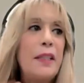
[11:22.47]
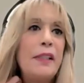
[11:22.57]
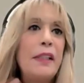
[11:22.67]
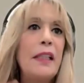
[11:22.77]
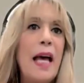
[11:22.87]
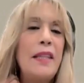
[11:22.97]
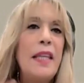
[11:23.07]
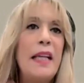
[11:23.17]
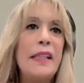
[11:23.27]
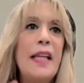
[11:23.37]
a lot of
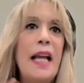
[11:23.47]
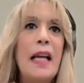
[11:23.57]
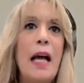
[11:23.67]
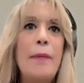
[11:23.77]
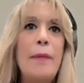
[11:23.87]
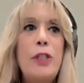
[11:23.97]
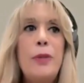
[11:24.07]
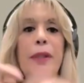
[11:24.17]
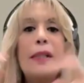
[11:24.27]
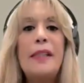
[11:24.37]
things that come
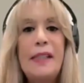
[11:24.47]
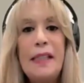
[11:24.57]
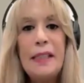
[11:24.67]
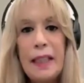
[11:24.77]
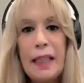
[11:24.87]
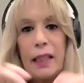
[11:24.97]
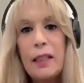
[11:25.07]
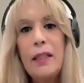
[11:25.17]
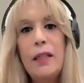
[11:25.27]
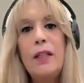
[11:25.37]
into seasoning
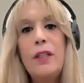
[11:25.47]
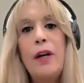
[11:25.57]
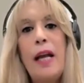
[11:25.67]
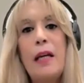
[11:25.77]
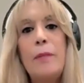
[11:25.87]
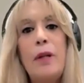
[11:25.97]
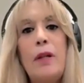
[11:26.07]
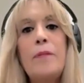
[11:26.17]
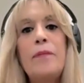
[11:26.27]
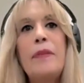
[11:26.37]
your
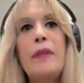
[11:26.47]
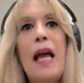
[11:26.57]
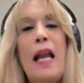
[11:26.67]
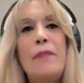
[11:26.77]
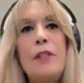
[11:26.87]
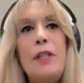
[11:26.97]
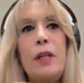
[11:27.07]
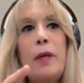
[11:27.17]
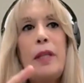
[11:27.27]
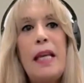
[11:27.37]
animal that have to
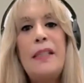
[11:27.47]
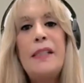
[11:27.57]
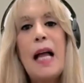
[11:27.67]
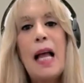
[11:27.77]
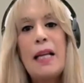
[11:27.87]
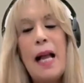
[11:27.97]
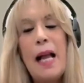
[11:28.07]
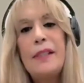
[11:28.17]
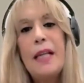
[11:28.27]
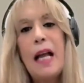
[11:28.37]
do with inside,
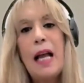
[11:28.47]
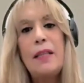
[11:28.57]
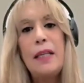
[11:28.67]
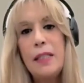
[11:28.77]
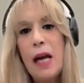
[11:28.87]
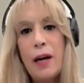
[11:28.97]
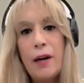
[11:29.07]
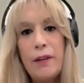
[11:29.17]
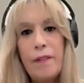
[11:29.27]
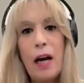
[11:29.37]
outside, the
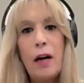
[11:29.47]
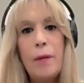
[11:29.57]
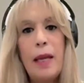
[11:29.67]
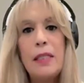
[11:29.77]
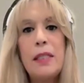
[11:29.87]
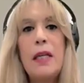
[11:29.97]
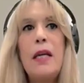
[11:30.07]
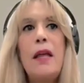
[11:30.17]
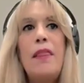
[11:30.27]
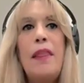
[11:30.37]
entire environment,
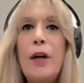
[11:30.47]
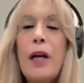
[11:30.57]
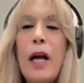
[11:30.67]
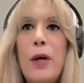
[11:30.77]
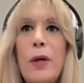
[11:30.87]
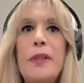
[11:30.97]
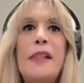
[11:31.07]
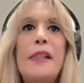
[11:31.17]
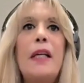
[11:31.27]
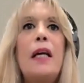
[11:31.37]
their
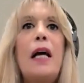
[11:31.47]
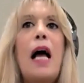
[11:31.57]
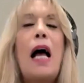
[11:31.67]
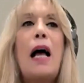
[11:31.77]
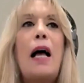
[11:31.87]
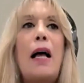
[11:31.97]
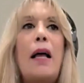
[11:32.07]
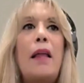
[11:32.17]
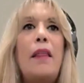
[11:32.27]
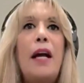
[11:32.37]
coats,
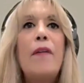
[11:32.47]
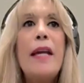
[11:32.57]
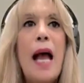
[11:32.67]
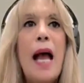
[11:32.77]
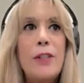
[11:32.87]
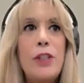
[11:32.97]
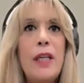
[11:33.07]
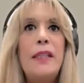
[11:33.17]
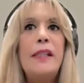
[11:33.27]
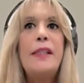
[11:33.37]
their
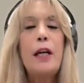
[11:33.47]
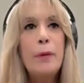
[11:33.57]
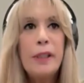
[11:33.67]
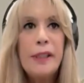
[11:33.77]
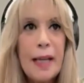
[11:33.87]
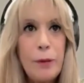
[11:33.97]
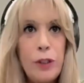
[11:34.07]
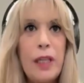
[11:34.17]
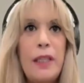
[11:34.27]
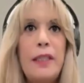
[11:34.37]
reactions, their
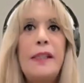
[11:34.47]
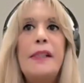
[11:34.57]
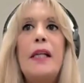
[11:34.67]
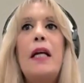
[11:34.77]
perceptions,